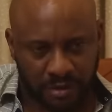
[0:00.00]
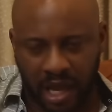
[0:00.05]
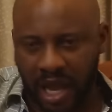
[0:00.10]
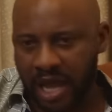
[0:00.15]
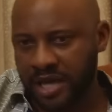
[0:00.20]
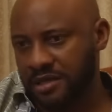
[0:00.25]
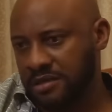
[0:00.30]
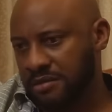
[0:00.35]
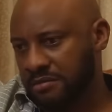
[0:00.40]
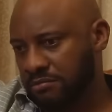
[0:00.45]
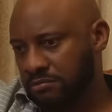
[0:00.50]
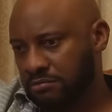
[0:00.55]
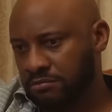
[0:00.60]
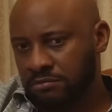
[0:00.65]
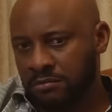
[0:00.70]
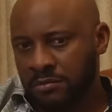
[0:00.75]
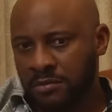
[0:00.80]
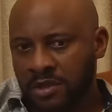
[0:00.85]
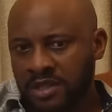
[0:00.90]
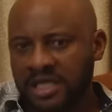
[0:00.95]
Hey!
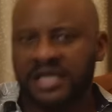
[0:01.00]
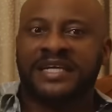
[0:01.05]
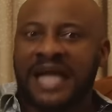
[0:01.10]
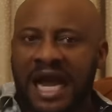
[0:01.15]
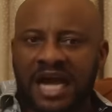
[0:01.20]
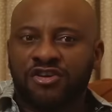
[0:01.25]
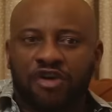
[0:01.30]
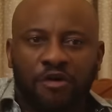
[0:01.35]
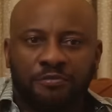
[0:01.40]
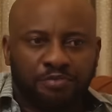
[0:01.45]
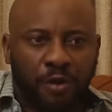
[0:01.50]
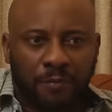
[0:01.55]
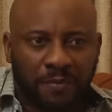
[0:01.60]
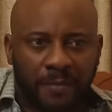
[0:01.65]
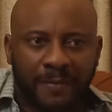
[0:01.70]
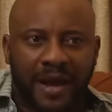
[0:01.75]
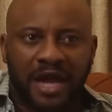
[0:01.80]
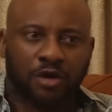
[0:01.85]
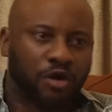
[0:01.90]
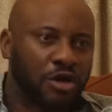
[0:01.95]
Mm-hmm. The kind of
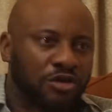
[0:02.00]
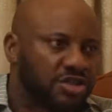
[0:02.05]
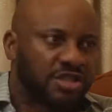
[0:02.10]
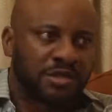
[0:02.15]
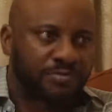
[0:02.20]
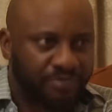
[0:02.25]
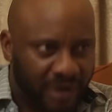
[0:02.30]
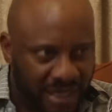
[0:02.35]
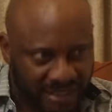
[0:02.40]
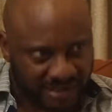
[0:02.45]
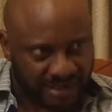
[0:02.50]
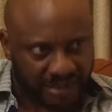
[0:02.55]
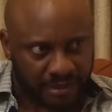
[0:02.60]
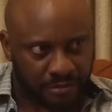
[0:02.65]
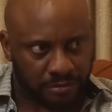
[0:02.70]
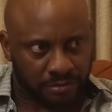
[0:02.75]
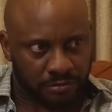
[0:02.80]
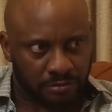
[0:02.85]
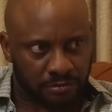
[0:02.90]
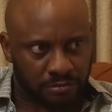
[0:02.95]
problem I caused in
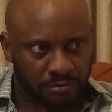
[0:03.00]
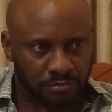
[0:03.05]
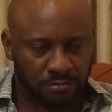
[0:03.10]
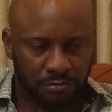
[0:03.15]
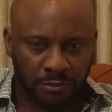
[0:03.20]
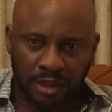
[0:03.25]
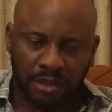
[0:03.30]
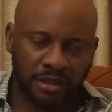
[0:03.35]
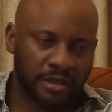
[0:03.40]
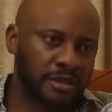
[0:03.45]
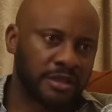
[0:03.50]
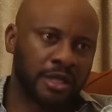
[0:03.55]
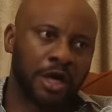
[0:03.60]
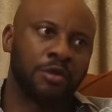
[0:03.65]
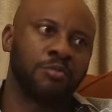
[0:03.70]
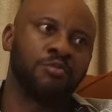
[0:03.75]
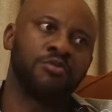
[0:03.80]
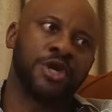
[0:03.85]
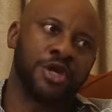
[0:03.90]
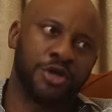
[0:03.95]
Brazil.
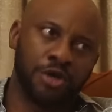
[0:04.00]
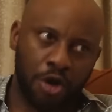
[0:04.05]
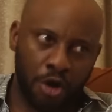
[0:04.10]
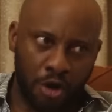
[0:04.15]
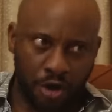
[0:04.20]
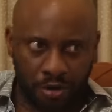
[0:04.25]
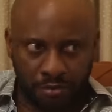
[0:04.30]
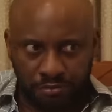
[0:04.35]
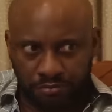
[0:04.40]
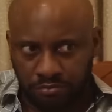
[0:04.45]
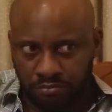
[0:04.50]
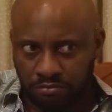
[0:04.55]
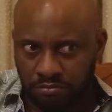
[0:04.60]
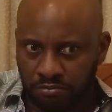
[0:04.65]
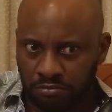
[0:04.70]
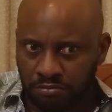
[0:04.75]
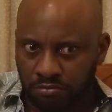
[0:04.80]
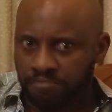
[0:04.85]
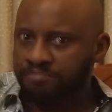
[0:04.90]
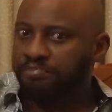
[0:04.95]
Now we, your
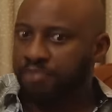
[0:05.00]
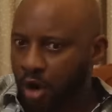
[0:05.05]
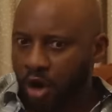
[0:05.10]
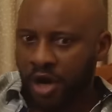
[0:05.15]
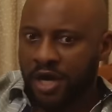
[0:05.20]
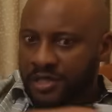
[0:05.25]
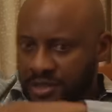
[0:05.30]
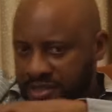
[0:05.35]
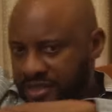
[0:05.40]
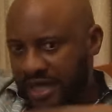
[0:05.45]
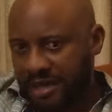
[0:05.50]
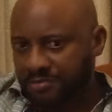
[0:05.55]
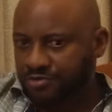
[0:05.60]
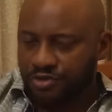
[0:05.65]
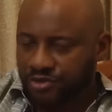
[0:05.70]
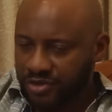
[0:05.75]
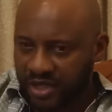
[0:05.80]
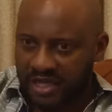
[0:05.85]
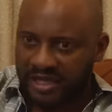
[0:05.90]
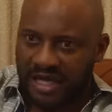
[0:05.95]
boys came
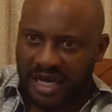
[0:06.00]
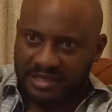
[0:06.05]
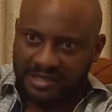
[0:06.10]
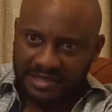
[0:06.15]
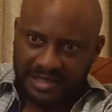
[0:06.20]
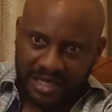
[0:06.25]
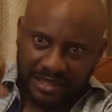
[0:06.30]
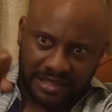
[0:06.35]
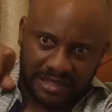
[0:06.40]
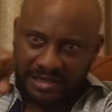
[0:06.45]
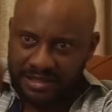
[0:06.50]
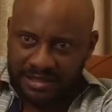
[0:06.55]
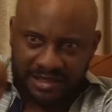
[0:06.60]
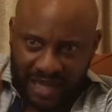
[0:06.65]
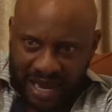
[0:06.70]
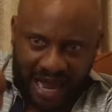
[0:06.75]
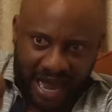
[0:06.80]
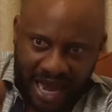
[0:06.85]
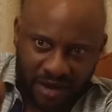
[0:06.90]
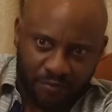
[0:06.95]
together and said, this
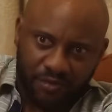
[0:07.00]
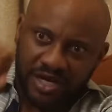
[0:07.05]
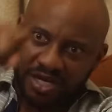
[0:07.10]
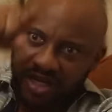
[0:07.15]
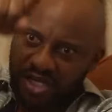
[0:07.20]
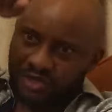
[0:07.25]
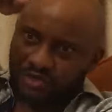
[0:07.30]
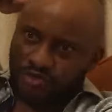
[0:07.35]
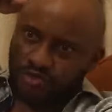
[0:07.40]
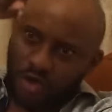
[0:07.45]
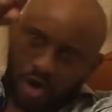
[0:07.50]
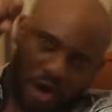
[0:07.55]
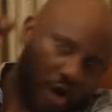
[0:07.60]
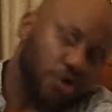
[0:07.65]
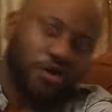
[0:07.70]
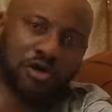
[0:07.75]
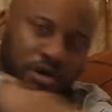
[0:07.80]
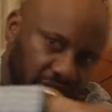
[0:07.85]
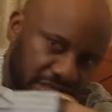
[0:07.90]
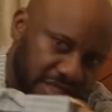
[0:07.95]
guy, we need to
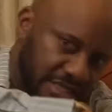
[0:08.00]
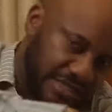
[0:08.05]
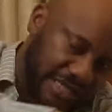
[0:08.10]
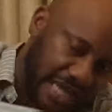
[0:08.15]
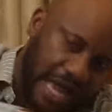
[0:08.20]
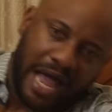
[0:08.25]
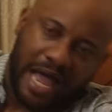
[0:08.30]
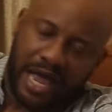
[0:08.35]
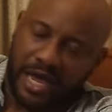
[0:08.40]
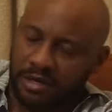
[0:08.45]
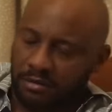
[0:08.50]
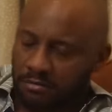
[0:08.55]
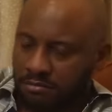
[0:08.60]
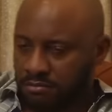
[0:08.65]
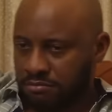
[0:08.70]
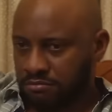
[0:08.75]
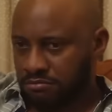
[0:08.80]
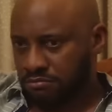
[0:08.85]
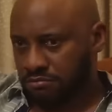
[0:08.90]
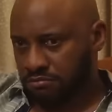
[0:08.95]
honor this guy.
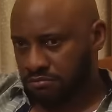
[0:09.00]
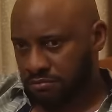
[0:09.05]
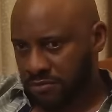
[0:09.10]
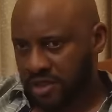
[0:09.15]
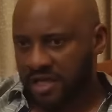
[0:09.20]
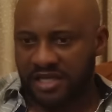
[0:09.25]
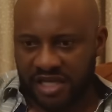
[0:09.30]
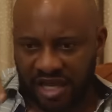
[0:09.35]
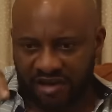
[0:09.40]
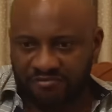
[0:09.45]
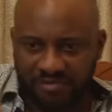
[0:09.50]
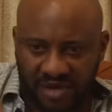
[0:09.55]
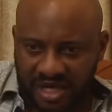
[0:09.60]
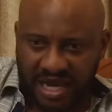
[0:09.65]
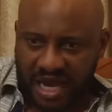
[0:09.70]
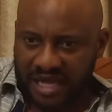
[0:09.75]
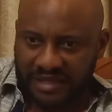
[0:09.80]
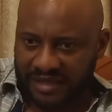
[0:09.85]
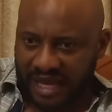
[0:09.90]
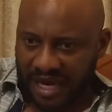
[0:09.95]
They gave
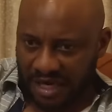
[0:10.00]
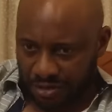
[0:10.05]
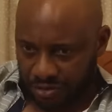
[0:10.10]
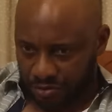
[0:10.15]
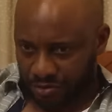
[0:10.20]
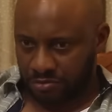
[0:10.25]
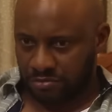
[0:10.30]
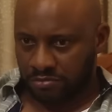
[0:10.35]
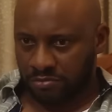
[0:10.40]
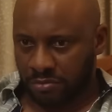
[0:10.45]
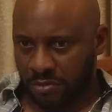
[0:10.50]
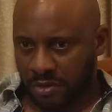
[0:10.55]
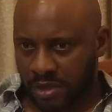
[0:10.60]
me that title.